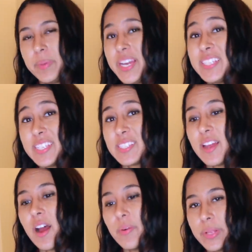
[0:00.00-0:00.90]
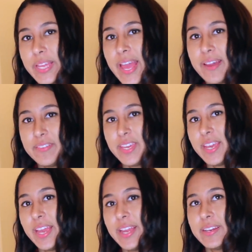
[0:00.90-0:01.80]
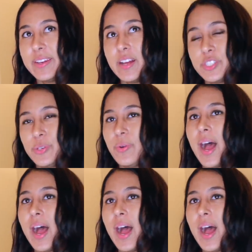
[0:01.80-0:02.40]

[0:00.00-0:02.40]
because it's not really heavy and not too